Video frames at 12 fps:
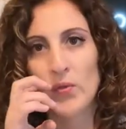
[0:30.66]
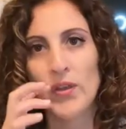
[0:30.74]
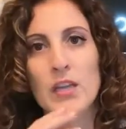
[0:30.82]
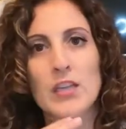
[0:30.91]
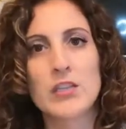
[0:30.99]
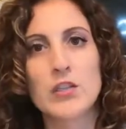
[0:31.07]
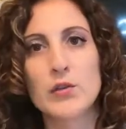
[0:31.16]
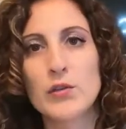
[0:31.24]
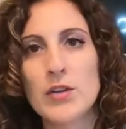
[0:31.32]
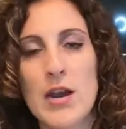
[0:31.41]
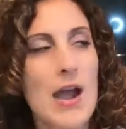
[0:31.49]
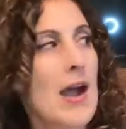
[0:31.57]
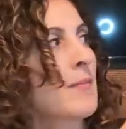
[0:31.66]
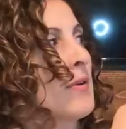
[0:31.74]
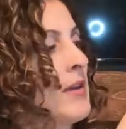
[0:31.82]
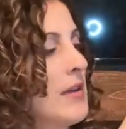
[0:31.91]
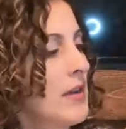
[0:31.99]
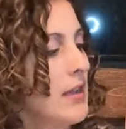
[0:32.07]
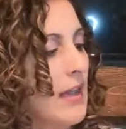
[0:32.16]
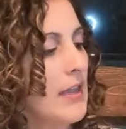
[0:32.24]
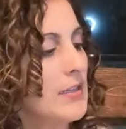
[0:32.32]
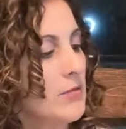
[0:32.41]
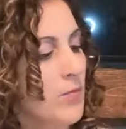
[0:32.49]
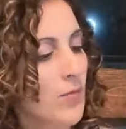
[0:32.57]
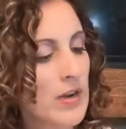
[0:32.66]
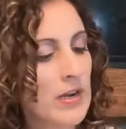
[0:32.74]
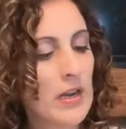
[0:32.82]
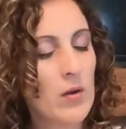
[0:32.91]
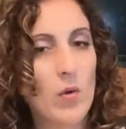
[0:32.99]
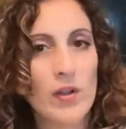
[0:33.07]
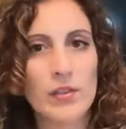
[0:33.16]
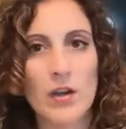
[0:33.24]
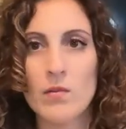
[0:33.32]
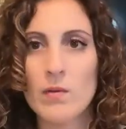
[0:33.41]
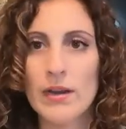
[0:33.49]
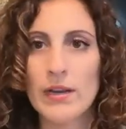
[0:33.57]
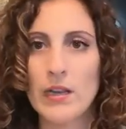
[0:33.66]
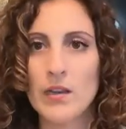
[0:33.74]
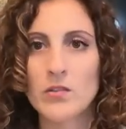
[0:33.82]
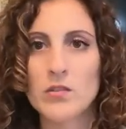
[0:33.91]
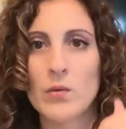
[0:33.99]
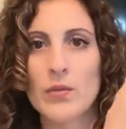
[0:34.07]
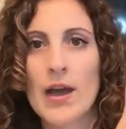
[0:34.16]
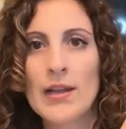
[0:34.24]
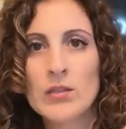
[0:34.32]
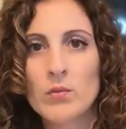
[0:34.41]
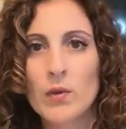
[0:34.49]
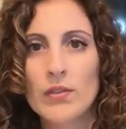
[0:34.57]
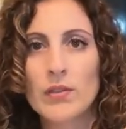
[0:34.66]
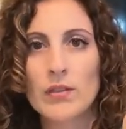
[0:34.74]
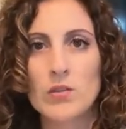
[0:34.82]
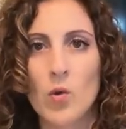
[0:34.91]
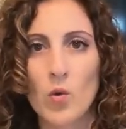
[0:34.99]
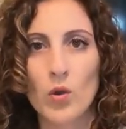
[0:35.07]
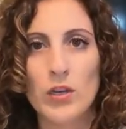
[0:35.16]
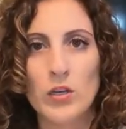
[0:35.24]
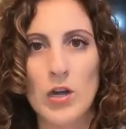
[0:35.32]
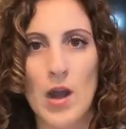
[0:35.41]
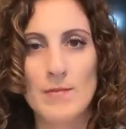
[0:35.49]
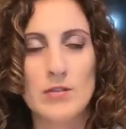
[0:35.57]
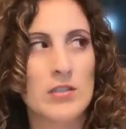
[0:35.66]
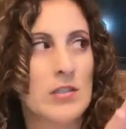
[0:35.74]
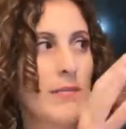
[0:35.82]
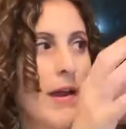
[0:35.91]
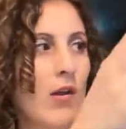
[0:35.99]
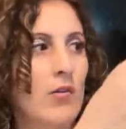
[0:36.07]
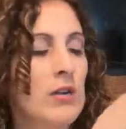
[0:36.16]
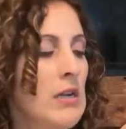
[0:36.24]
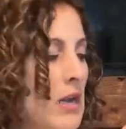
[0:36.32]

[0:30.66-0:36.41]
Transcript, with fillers: the kids do their app, it's reading what they're writing. So that's what this whole contraption's about.